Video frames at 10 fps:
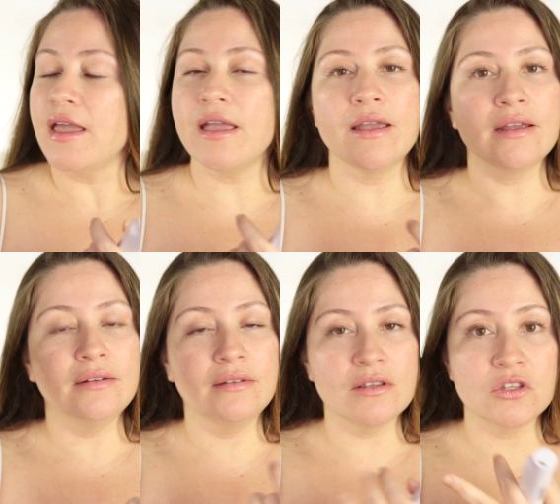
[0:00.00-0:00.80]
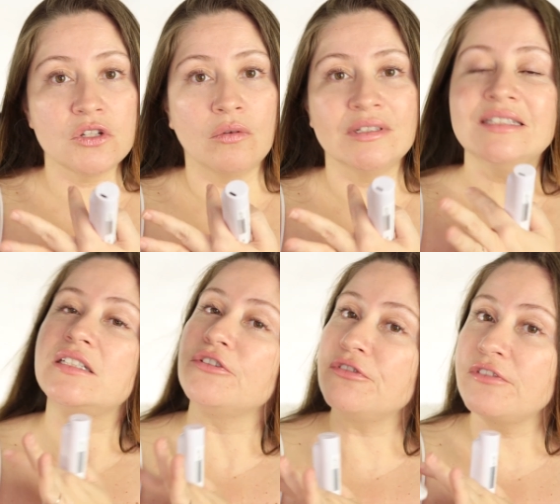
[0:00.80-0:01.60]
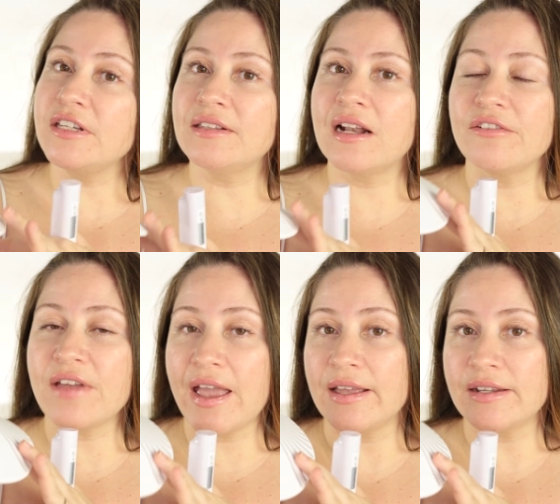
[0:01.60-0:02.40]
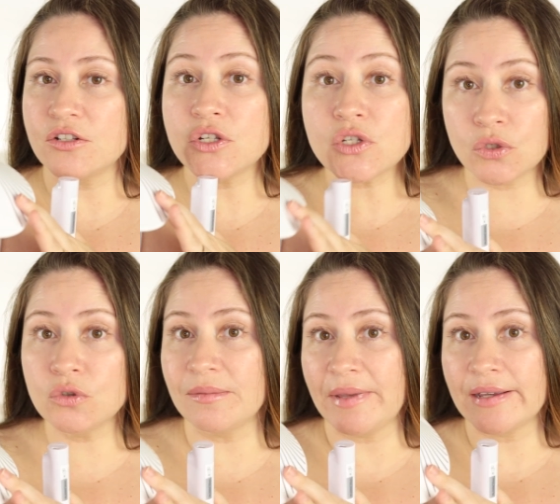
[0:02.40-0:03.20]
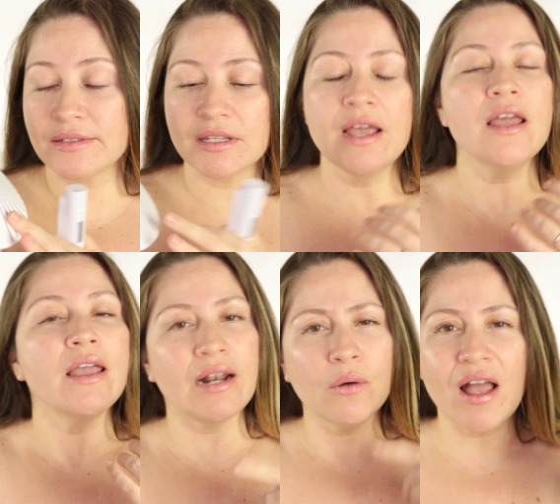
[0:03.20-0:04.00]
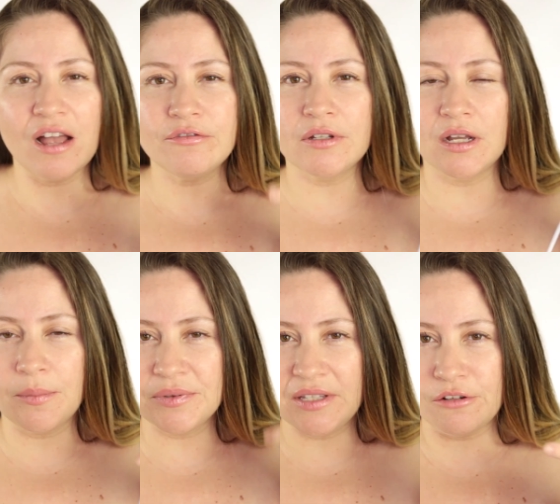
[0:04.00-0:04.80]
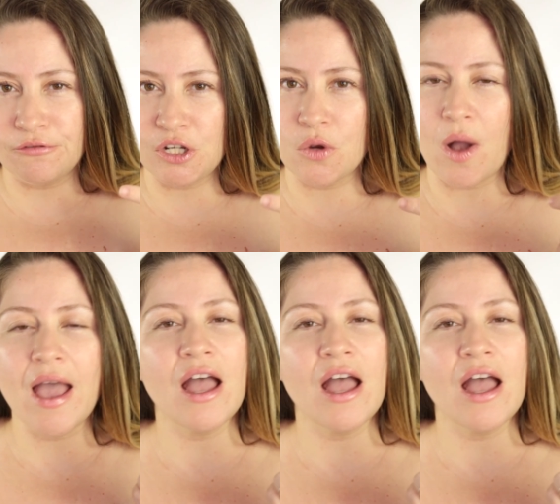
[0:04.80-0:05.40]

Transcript: and this is the only different thing that I've added to the mix. And I will have an updated video. I